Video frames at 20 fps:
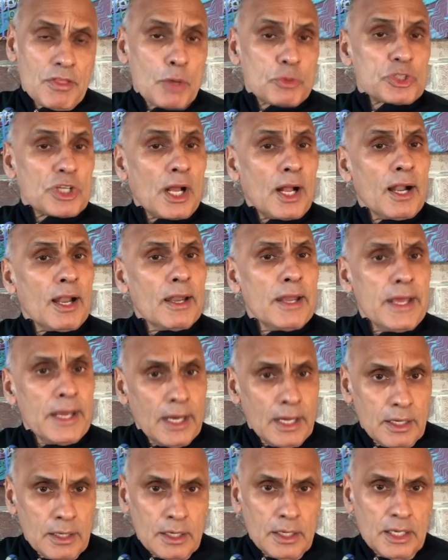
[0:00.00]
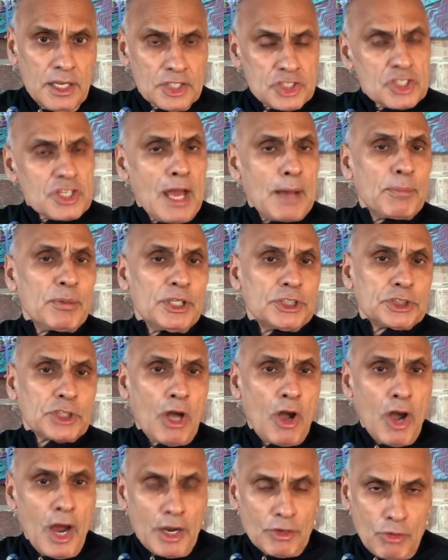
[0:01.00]
there was a clear established
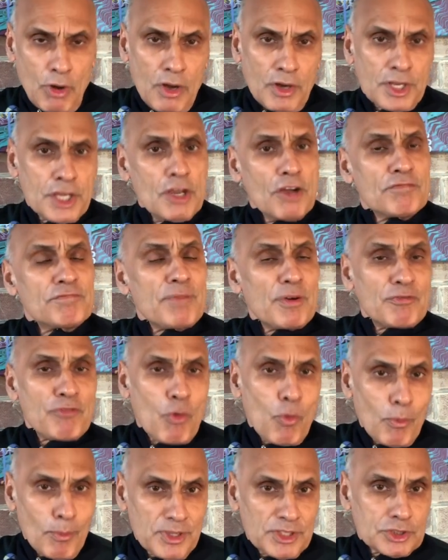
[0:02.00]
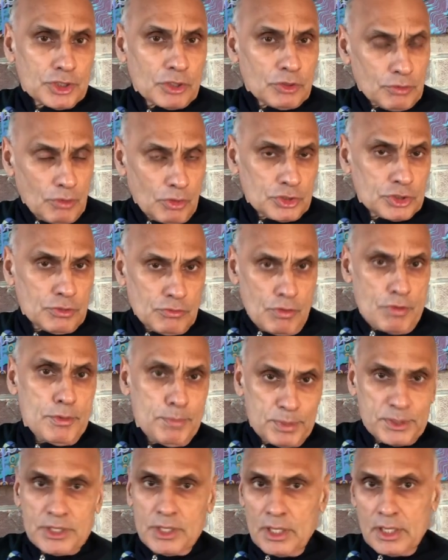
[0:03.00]
hierarchy of performance across
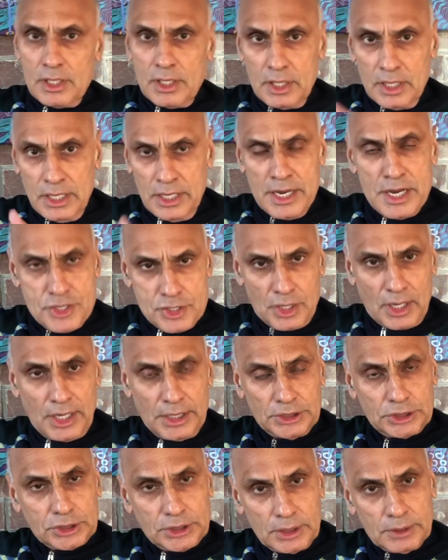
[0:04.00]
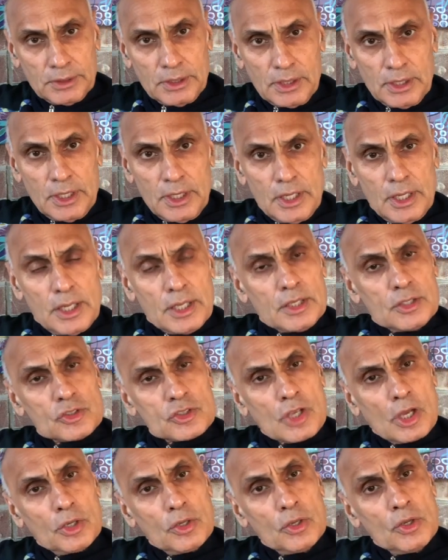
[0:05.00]
groups in education.
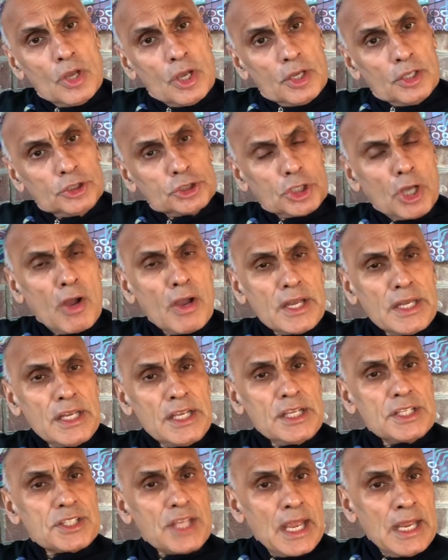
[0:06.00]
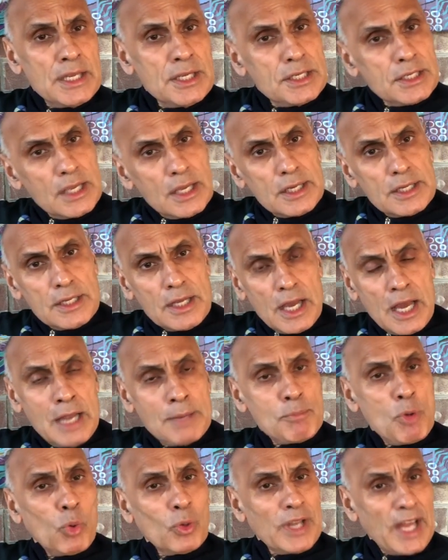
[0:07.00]
So Chinese, Indian,
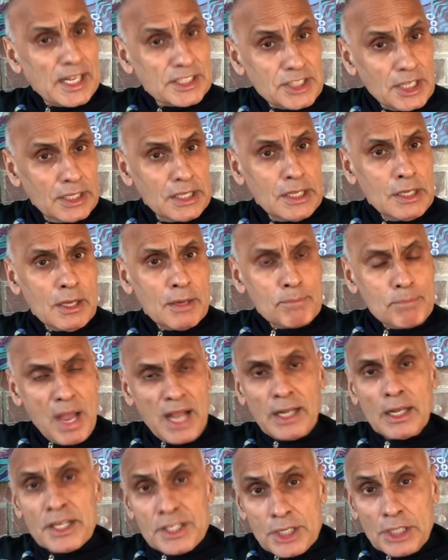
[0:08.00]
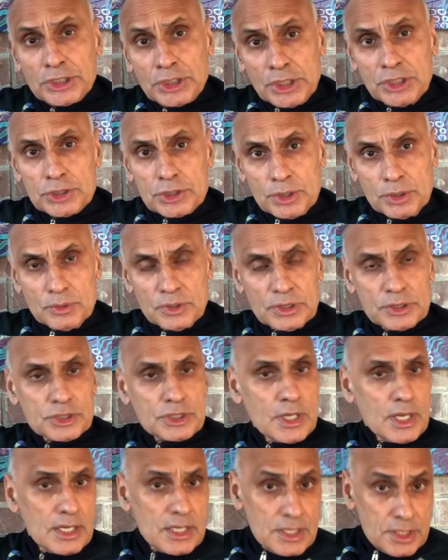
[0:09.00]
and more latterly, Bangladeshi students
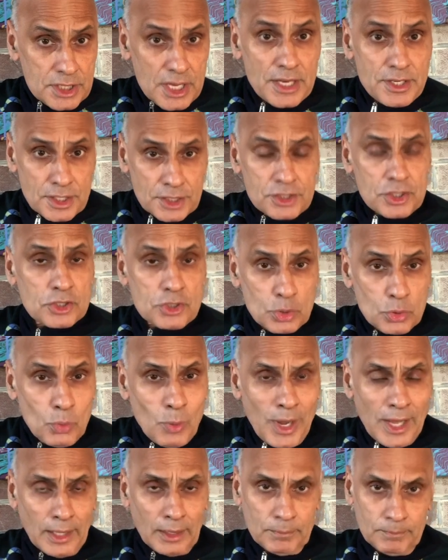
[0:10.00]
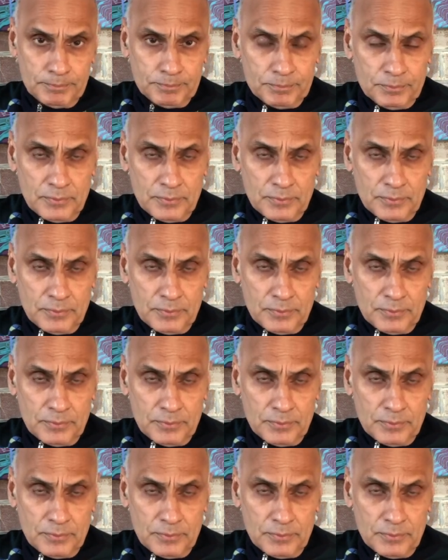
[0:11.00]
tended to do well.